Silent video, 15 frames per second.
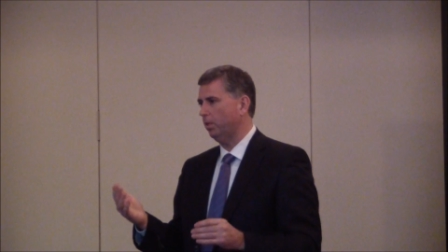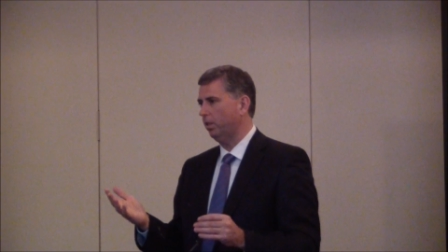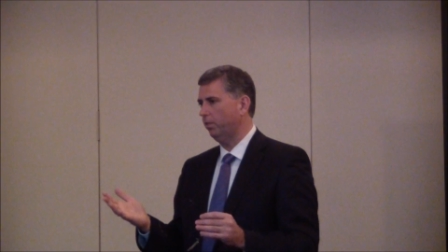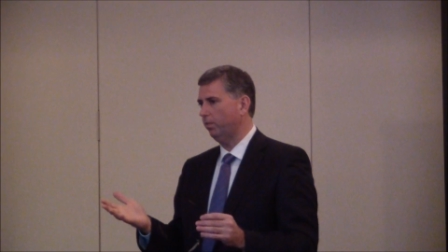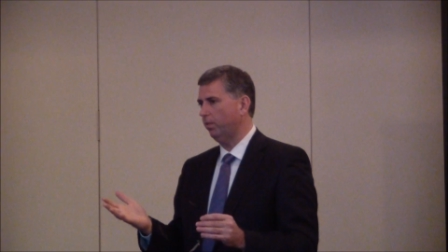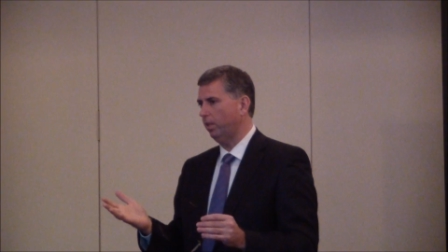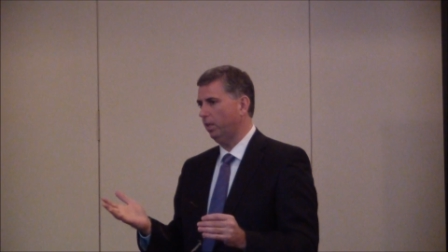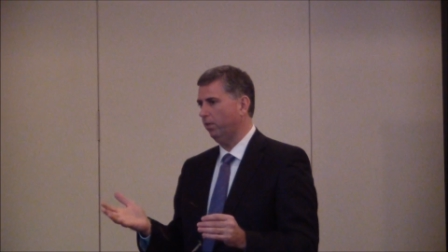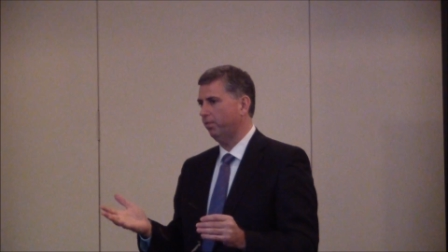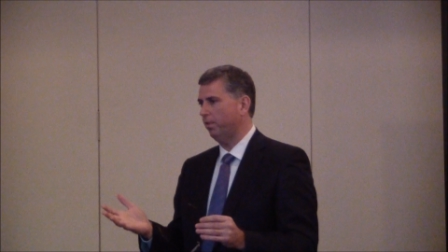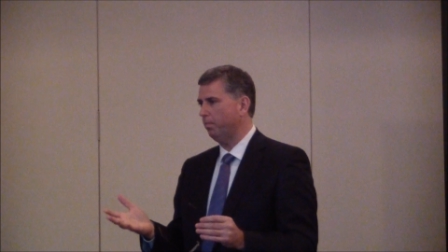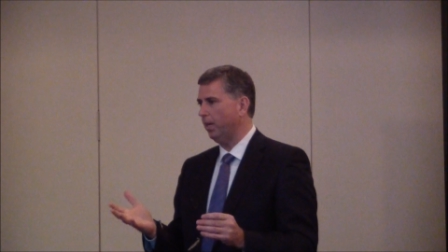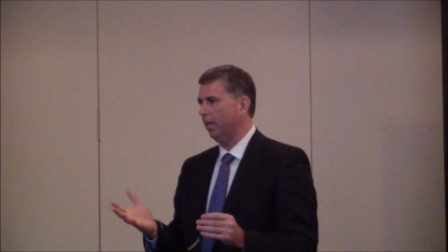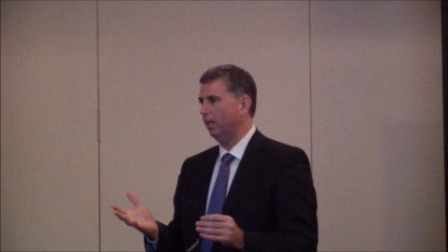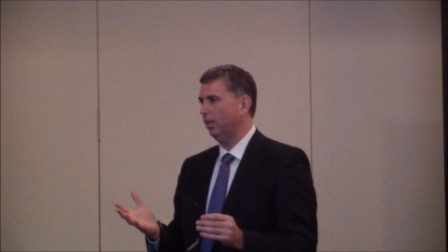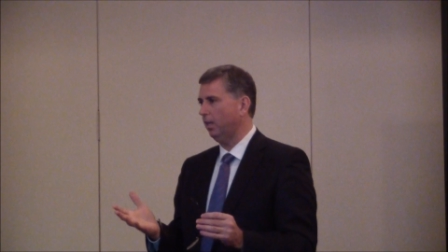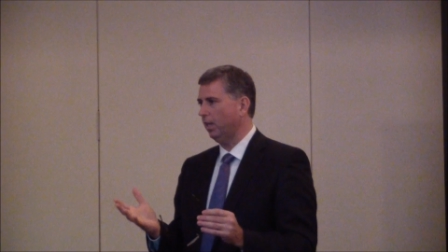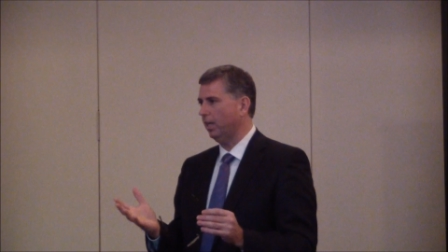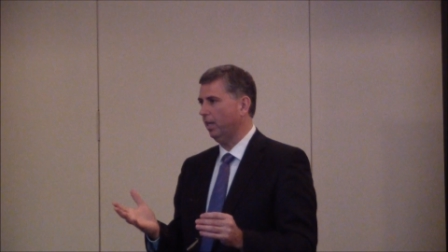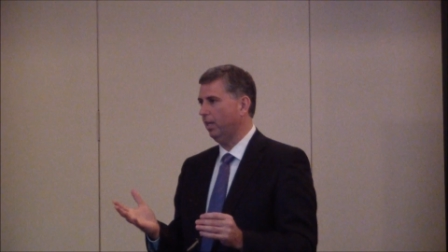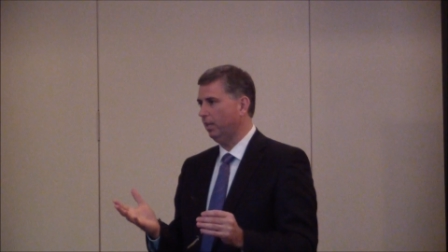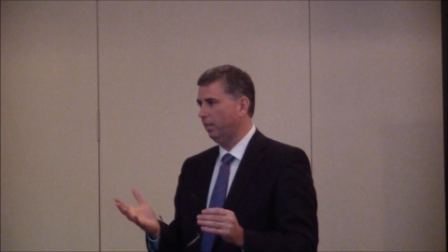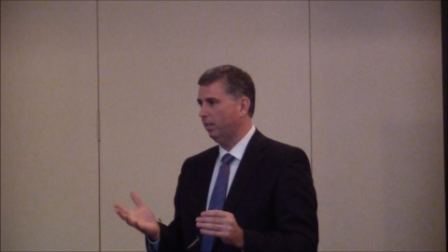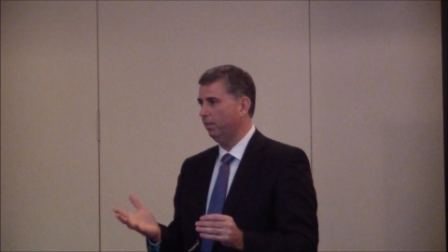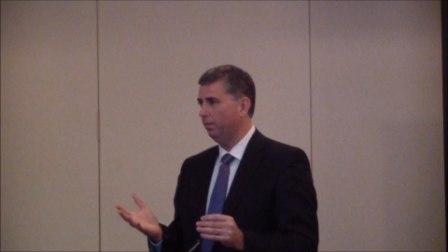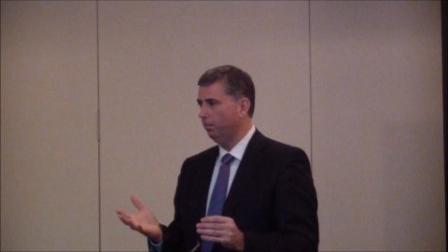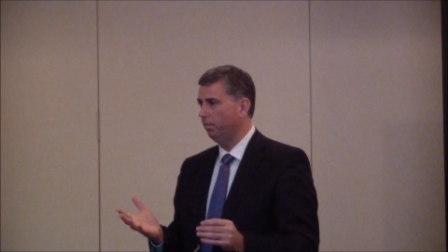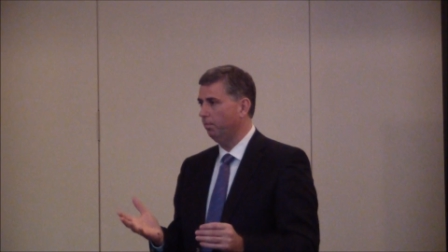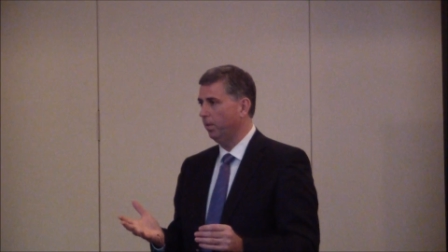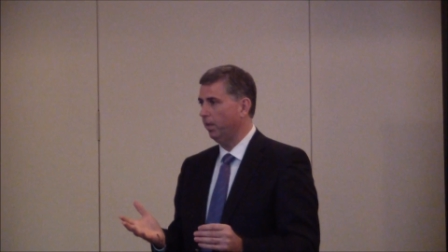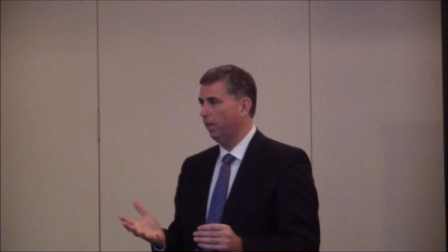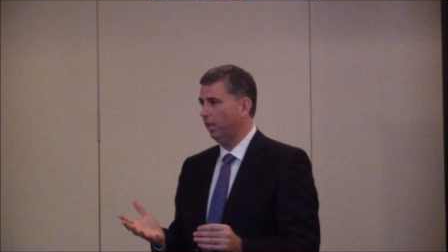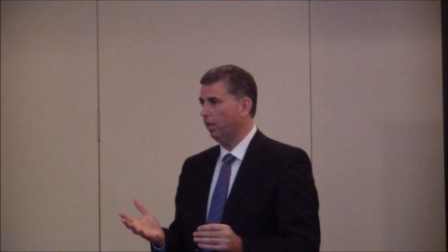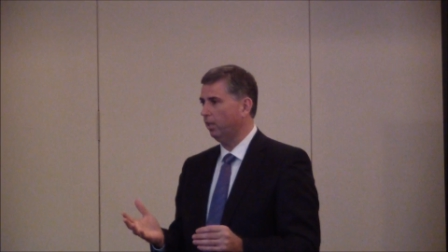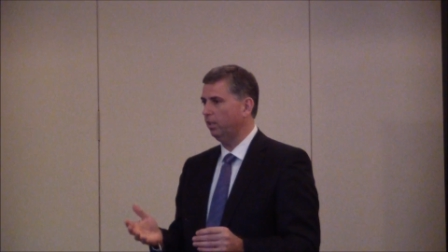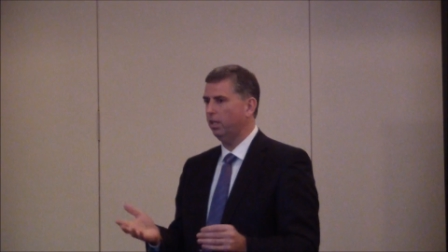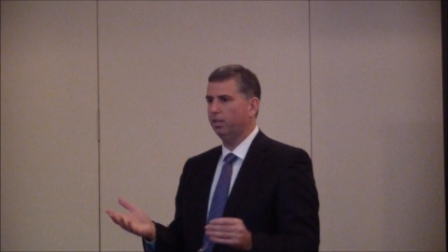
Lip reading: but if they're making any kind of money at all,